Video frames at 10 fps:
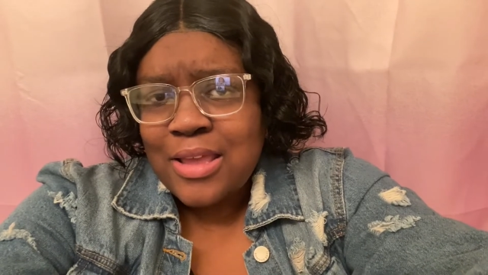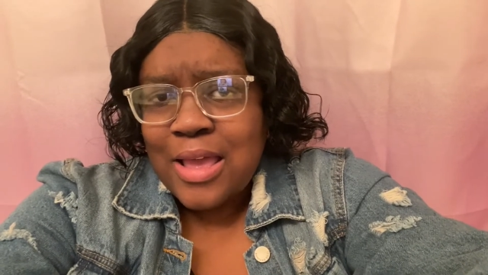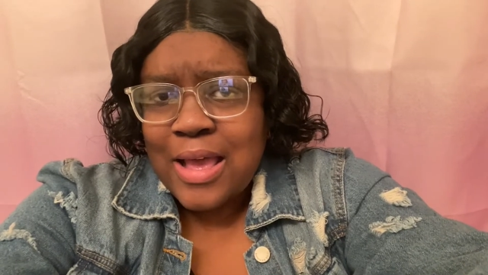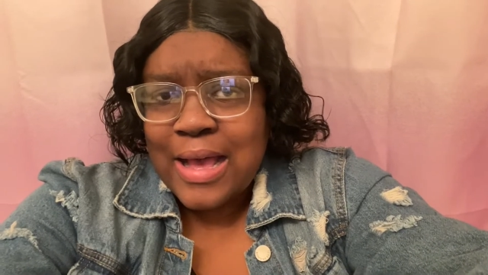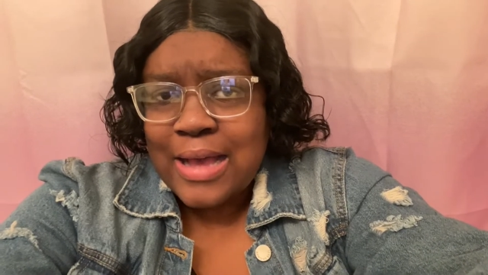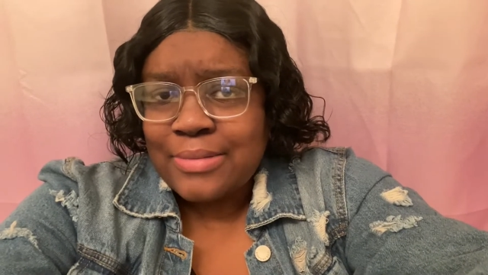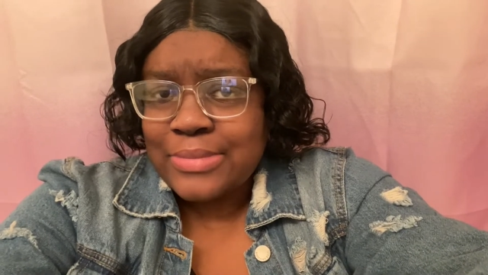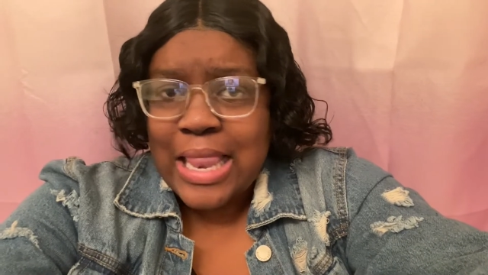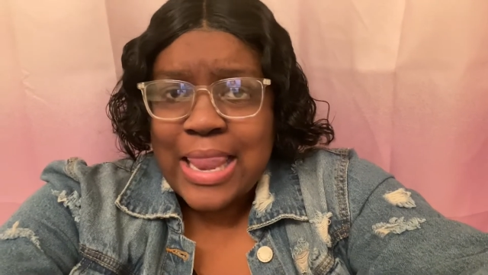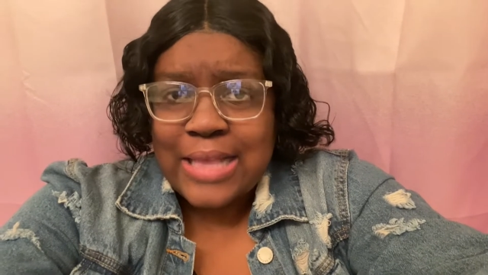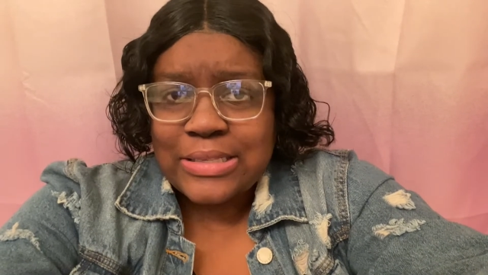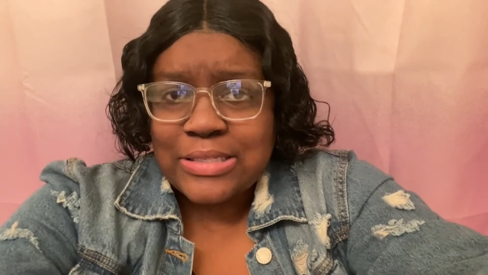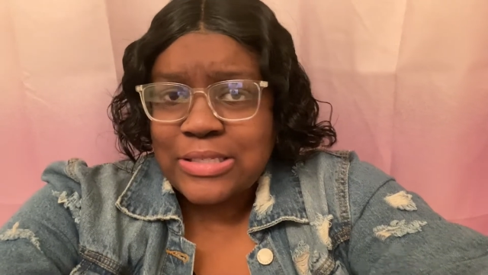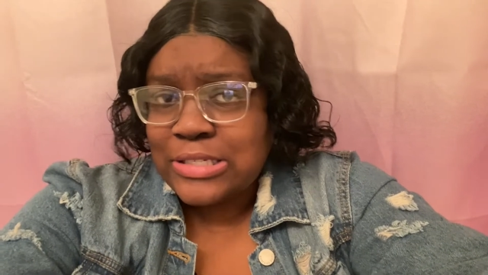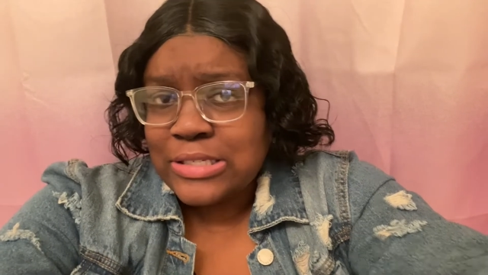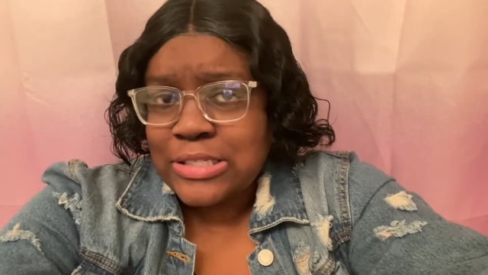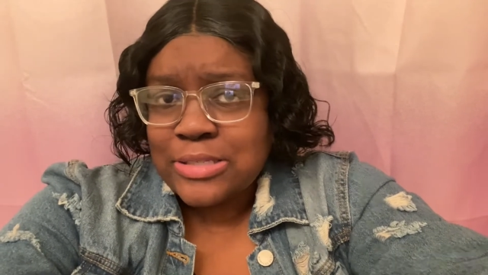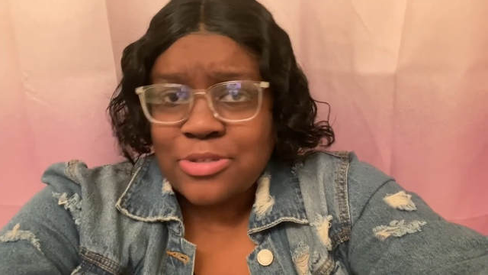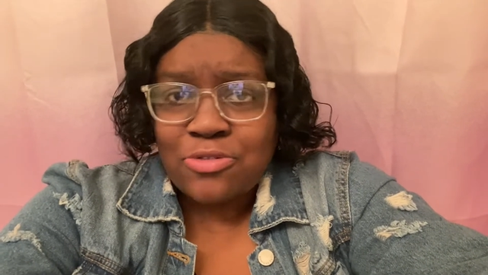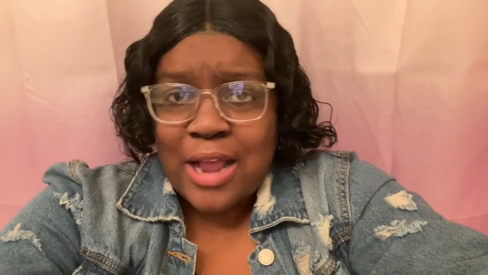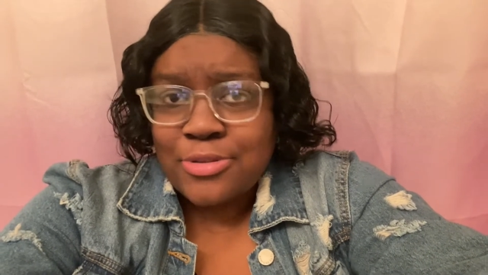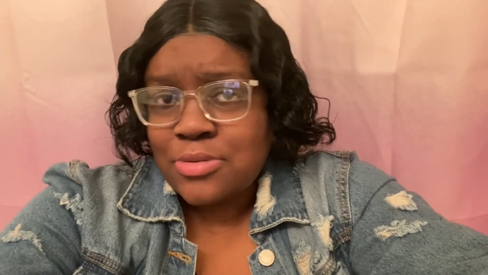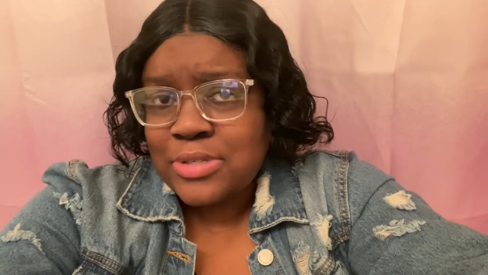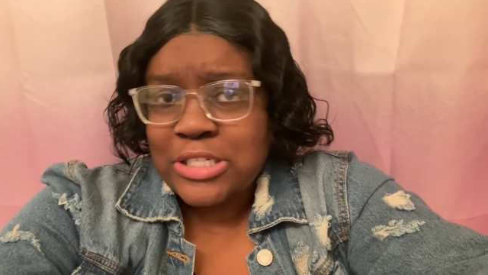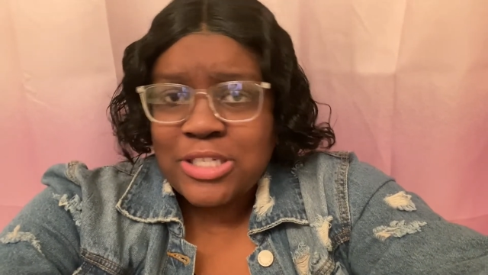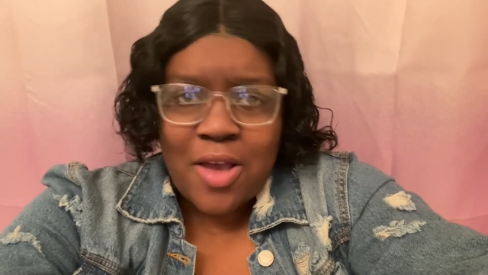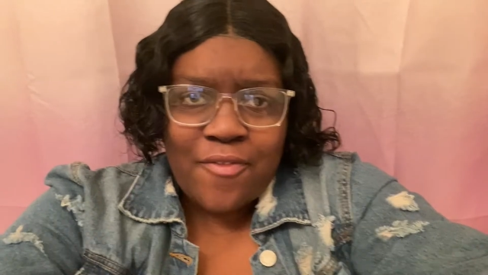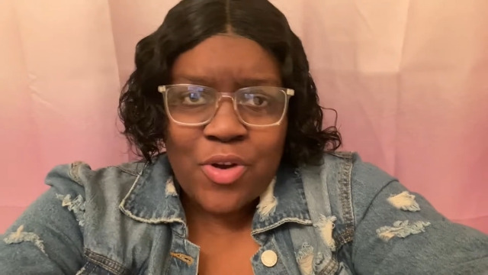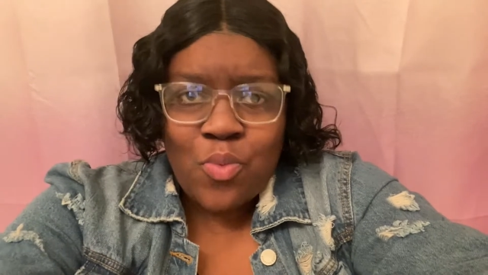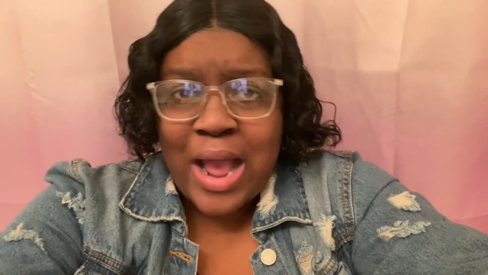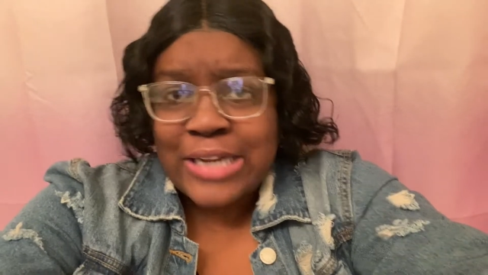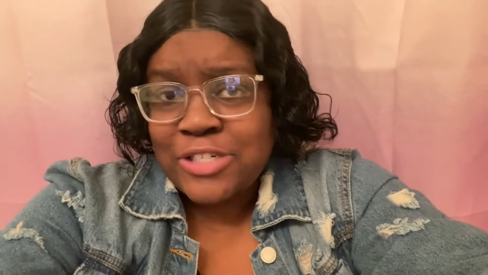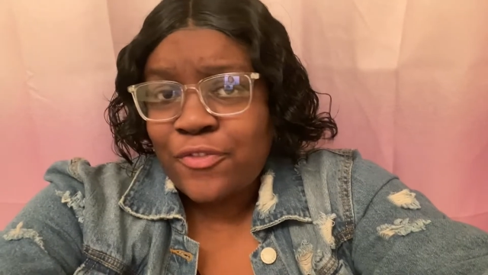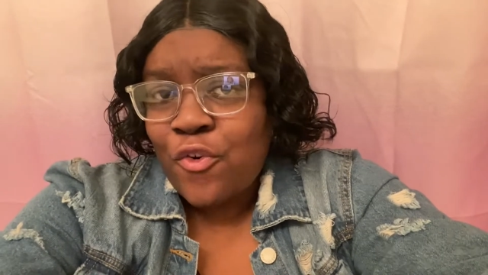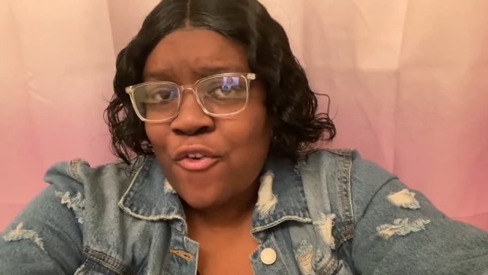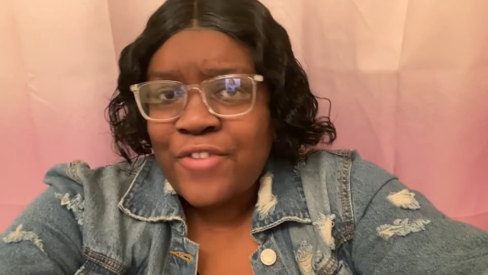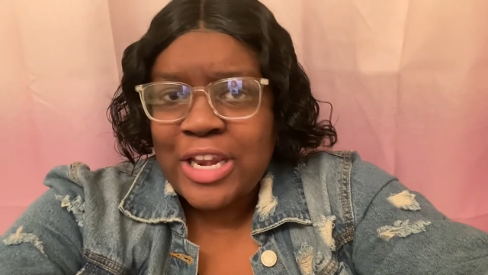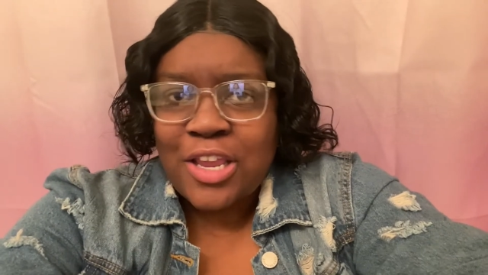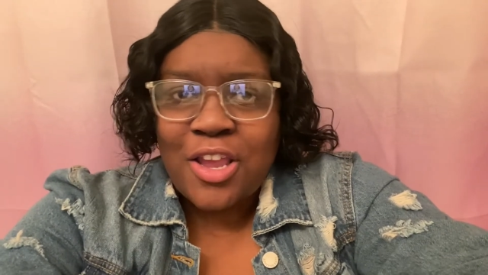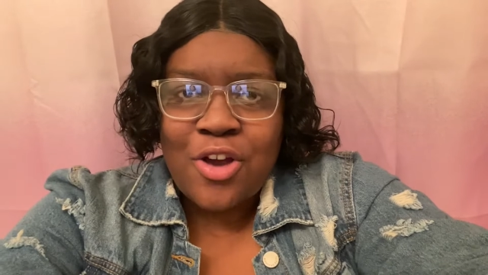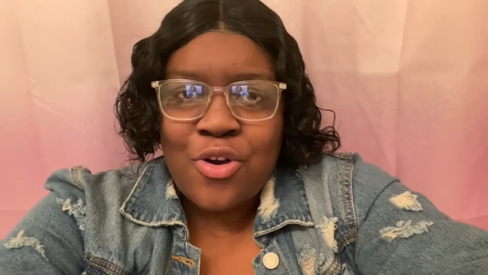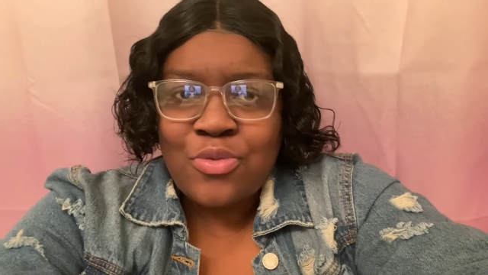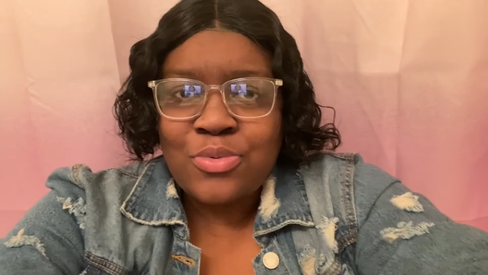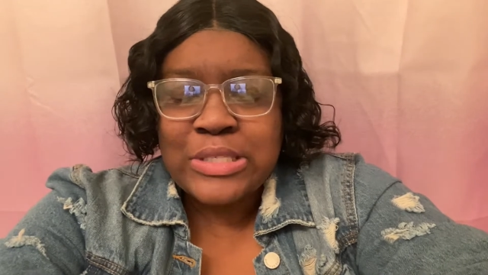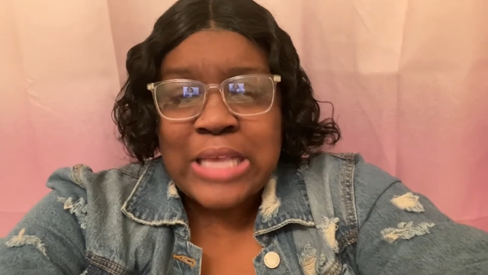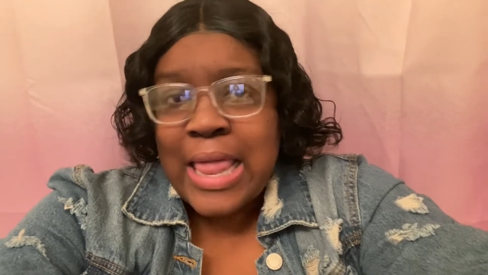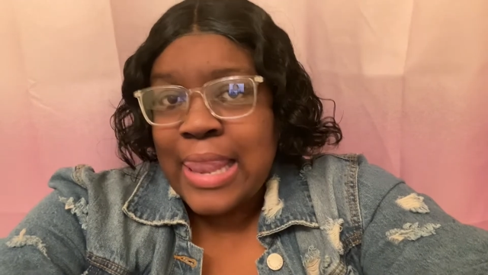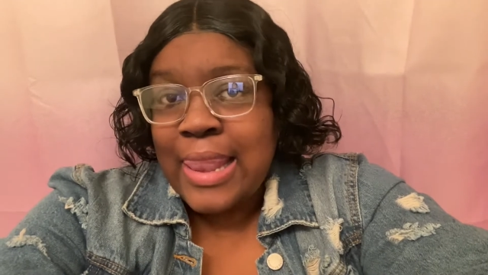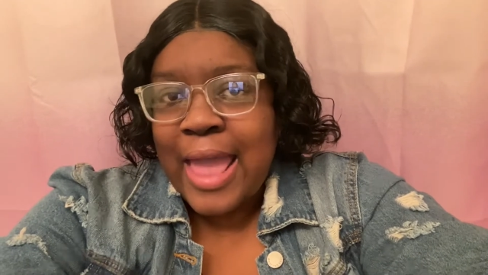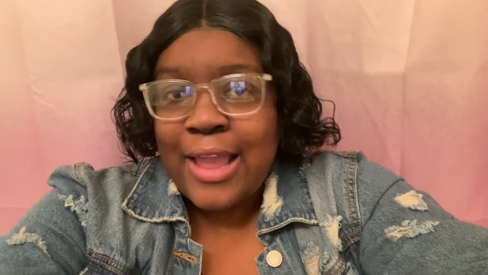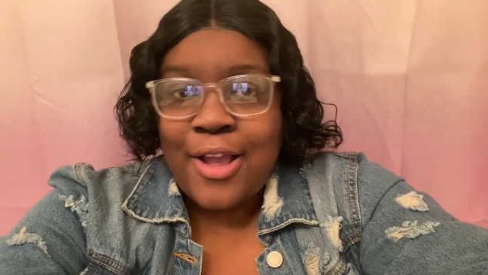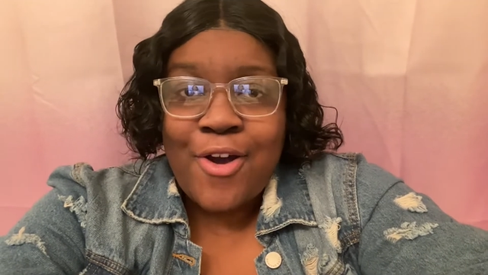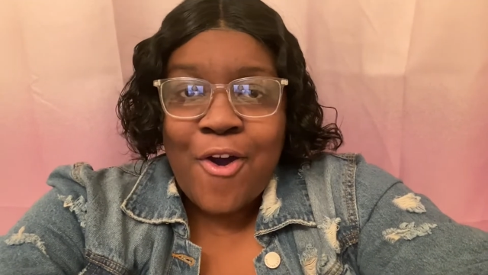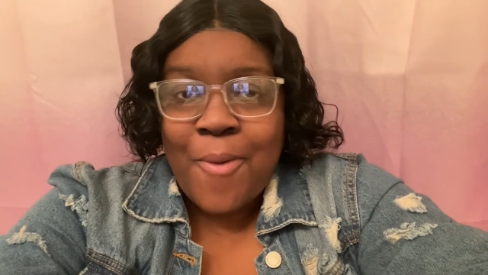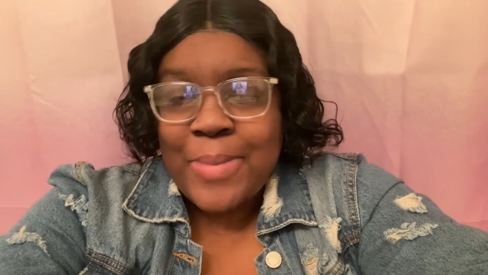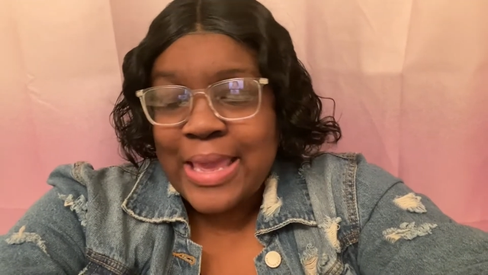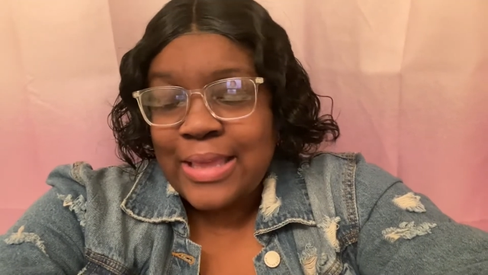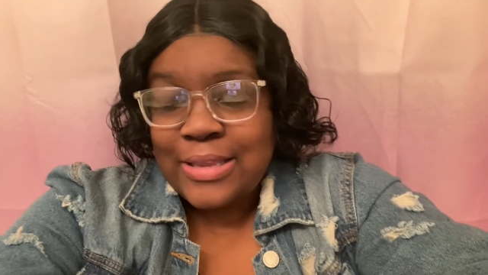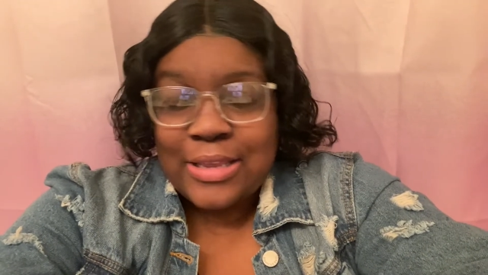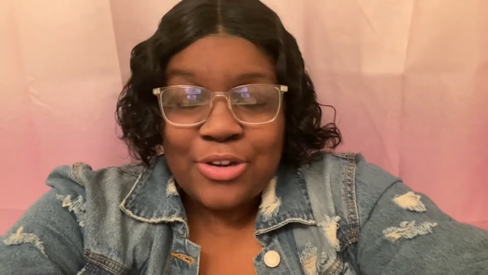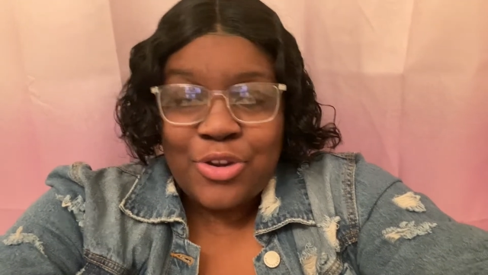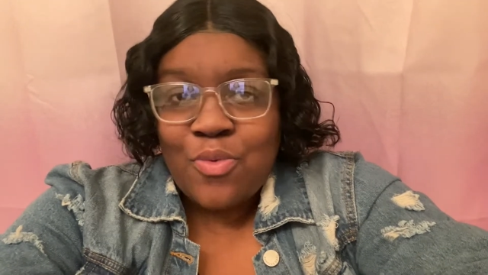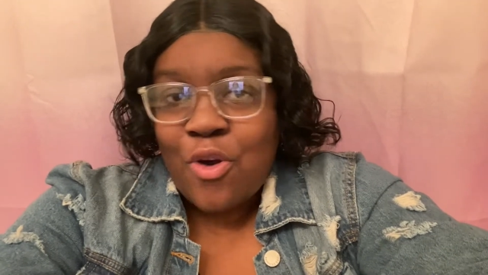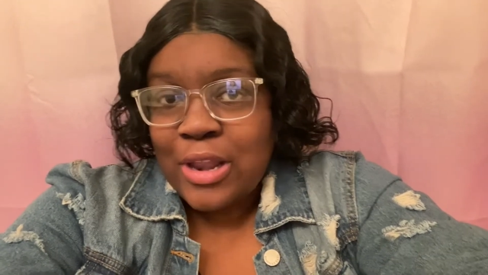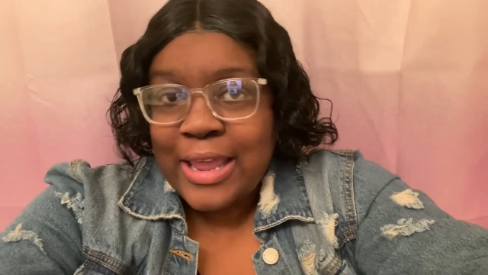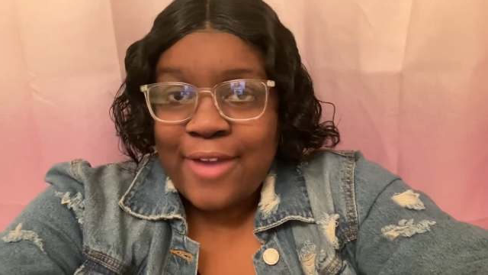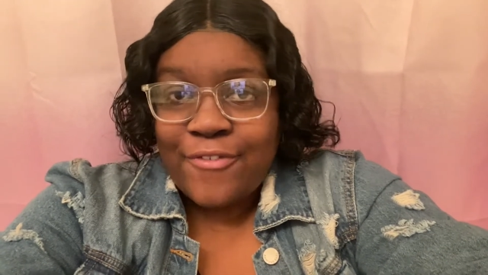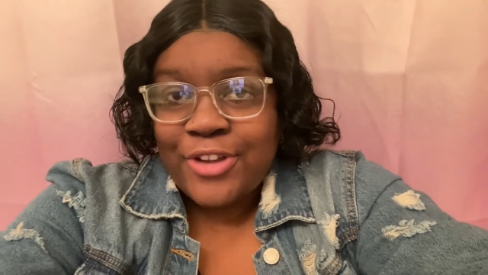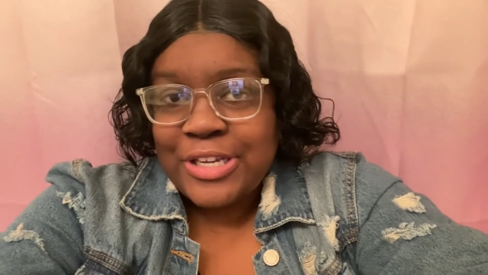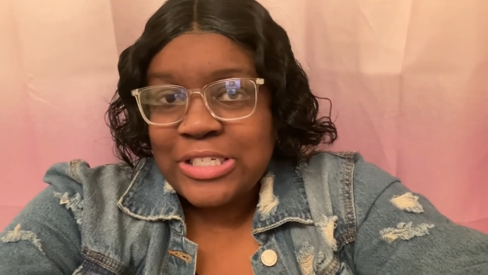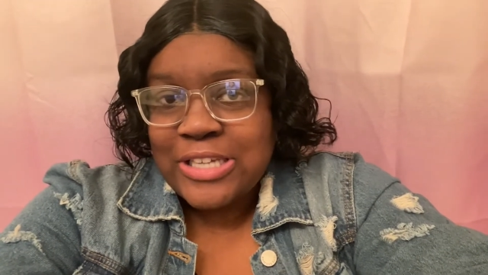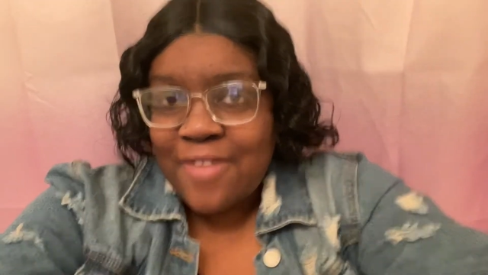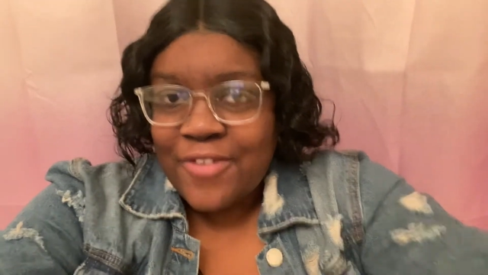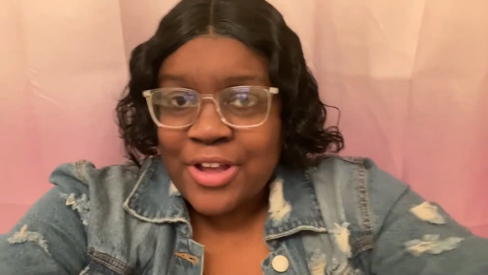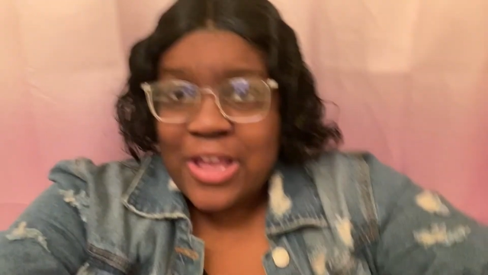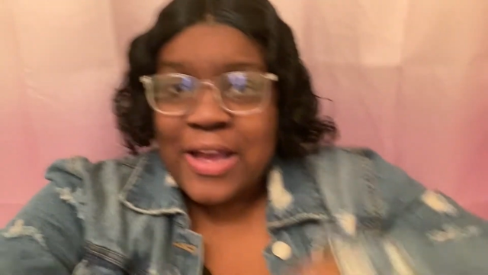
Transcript: Um, let's just subscribe to each other, watch full videos, like, comment, do all that for each other.